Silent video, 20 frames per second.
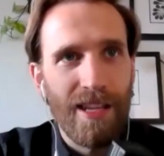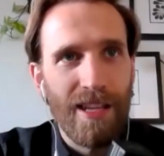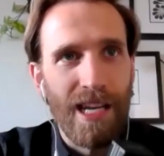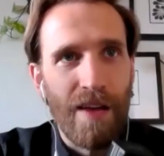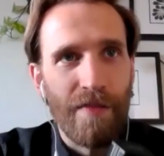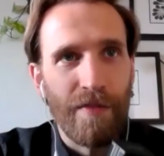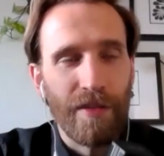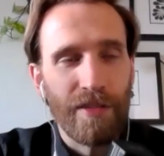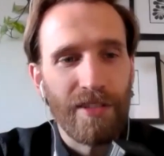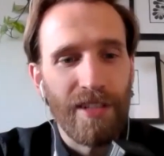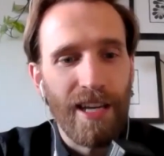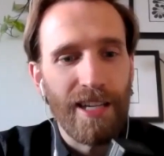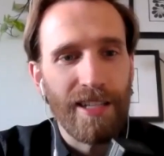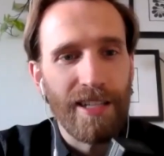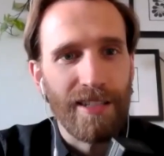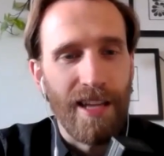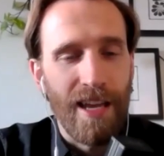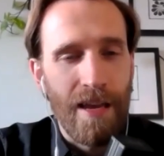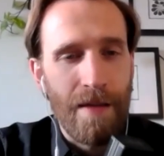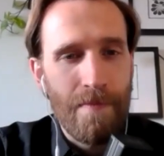they never say
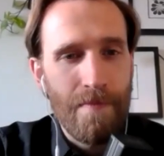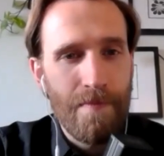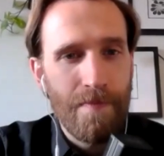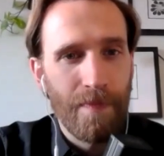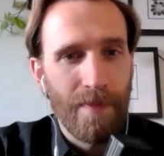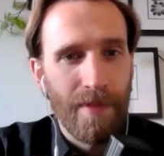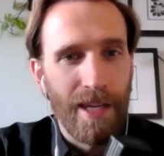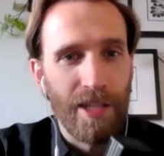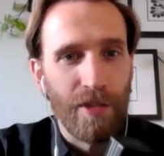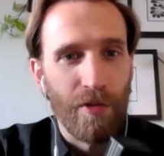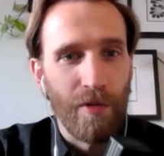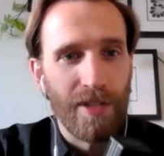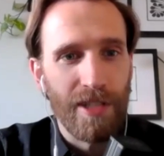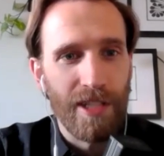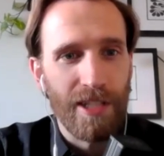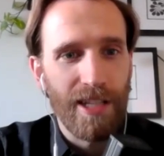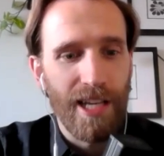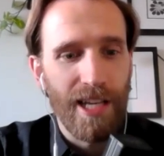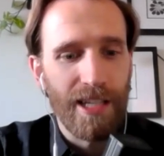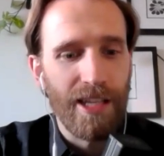his name. He's always
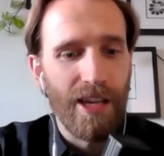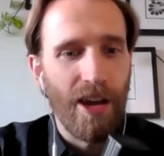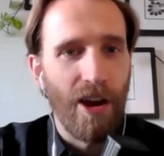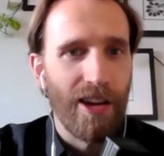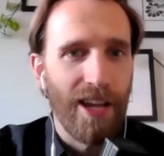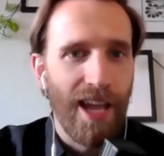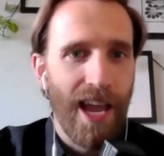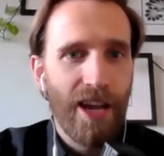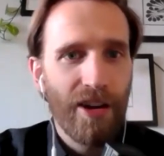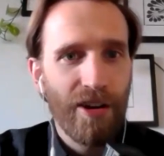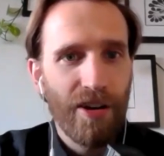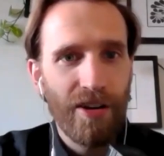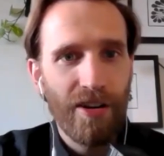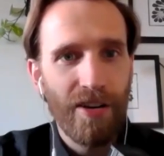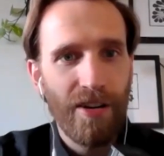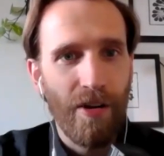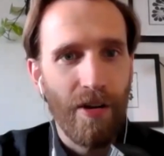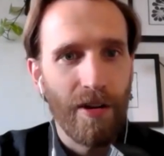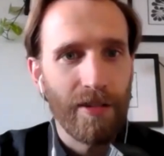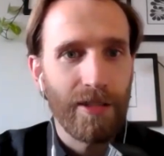just like the
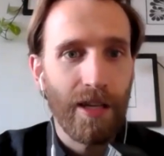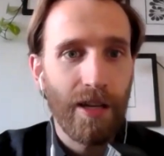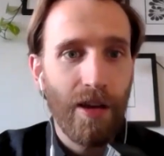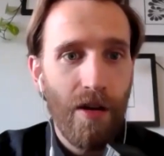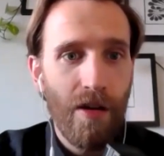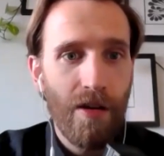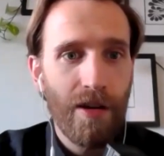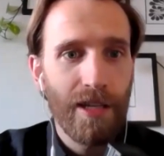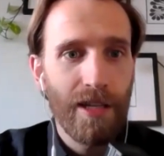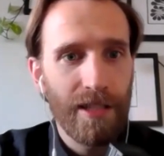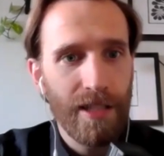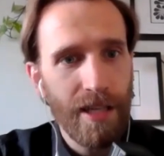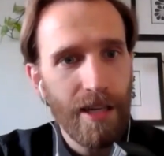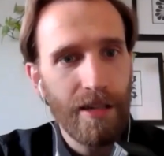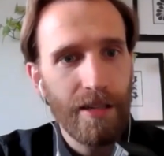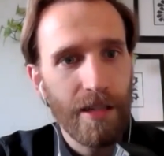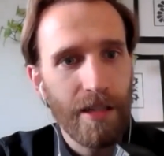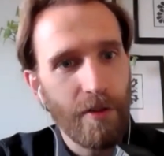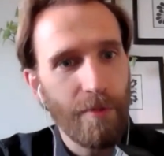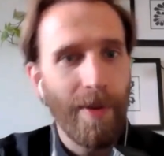arcader, or it's like, oh, he's
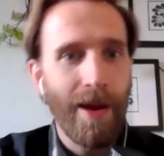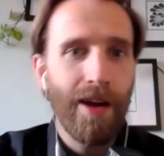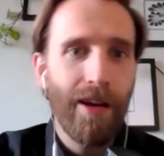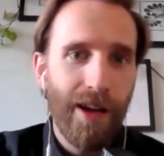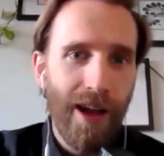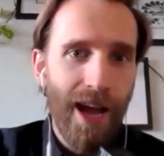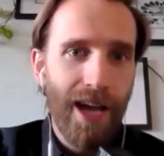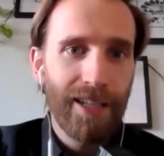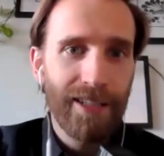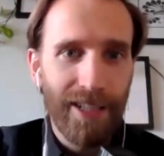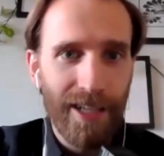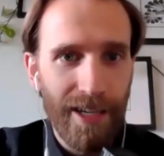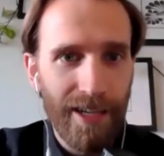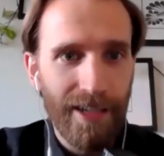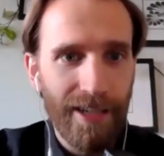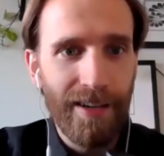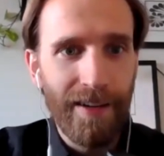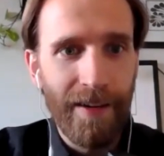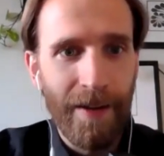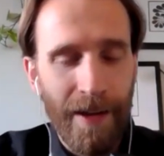here. Like repair guy's
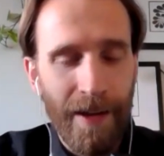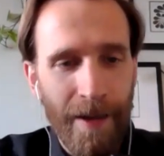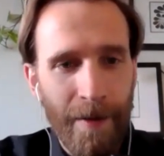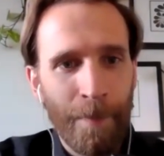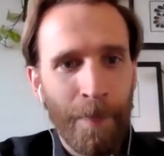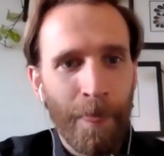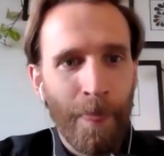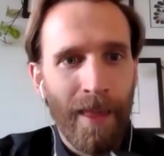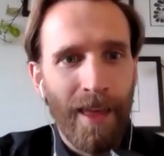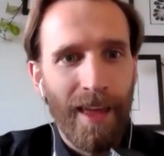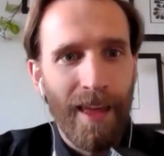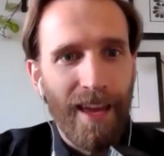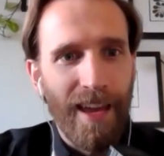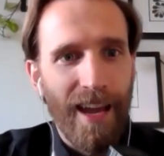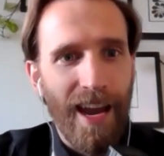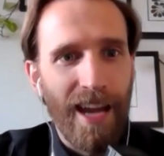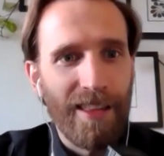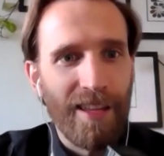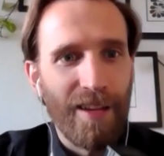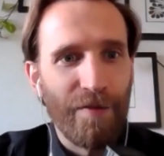here.
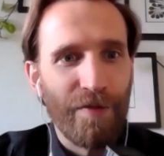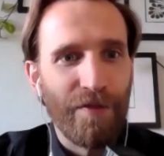And then